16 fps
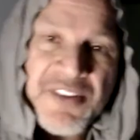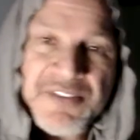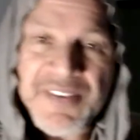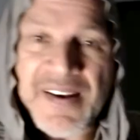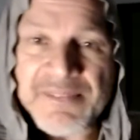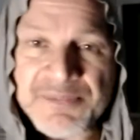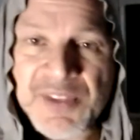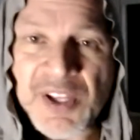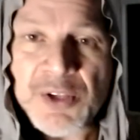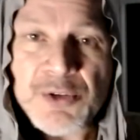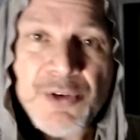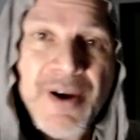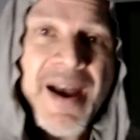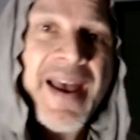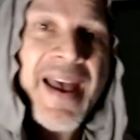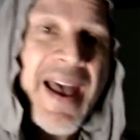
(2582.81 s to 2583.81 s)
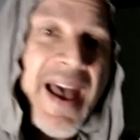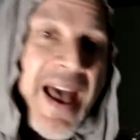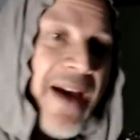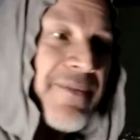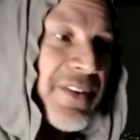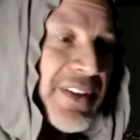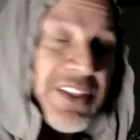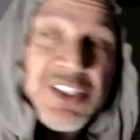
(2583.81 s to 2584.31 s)
If I'm telling you I
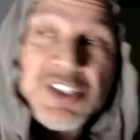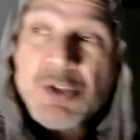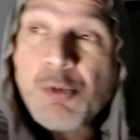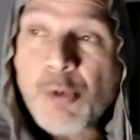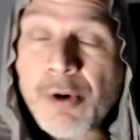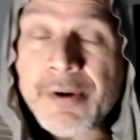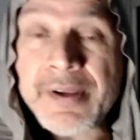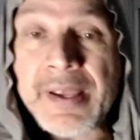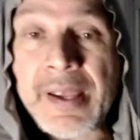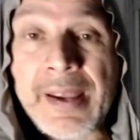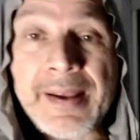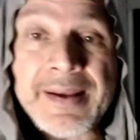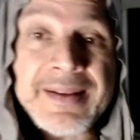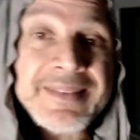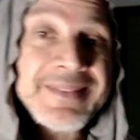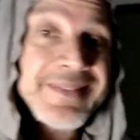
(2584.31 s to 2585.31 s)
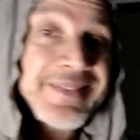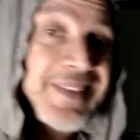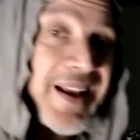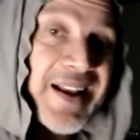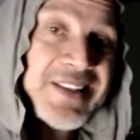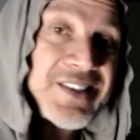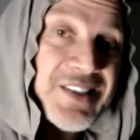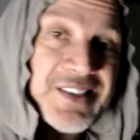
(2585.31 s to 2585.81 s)
have it, it's working,
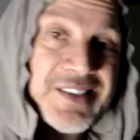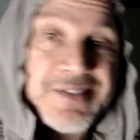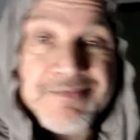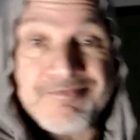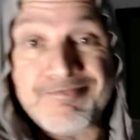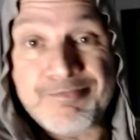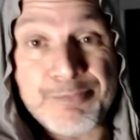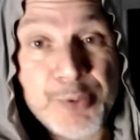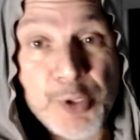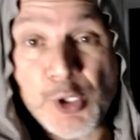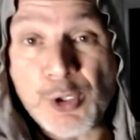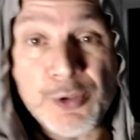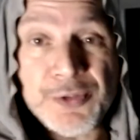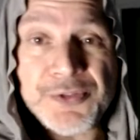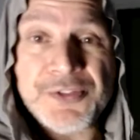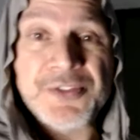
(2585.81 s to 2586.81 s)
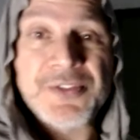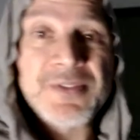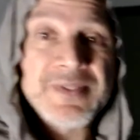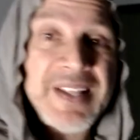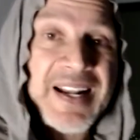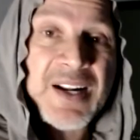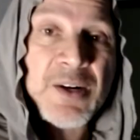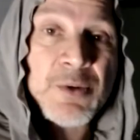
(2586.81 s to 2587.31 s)
that's proof
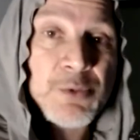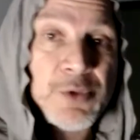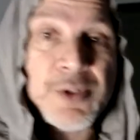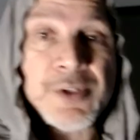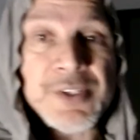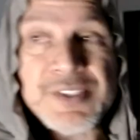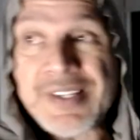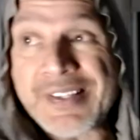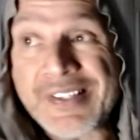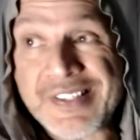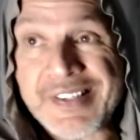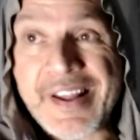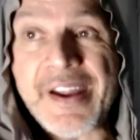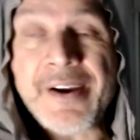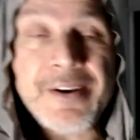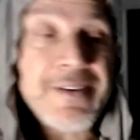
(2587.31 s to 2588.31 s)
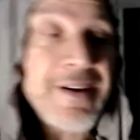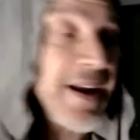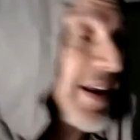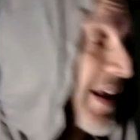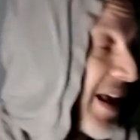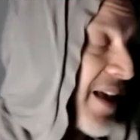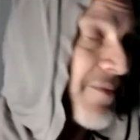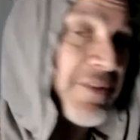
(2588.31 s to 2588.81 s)
that it works. It's there. I
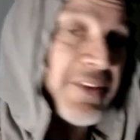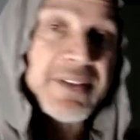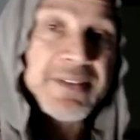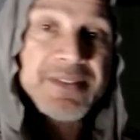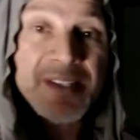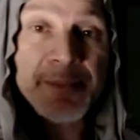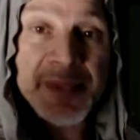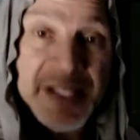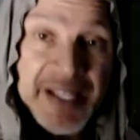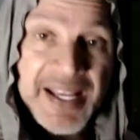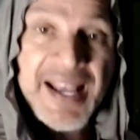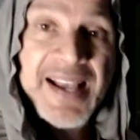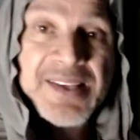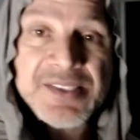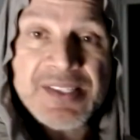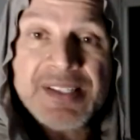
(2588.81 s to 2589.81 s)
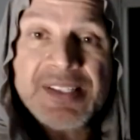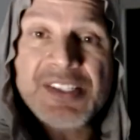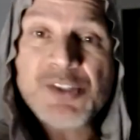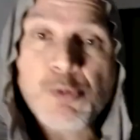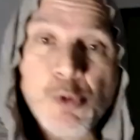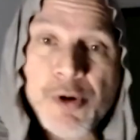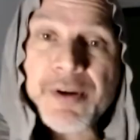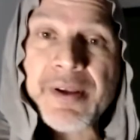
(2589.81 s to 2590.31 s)
have it. Somebody has it.
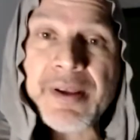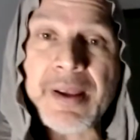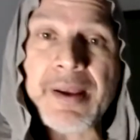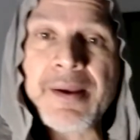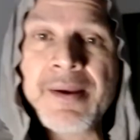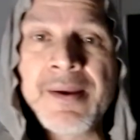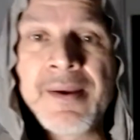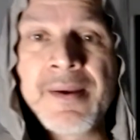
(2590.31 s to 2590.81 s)
It's working.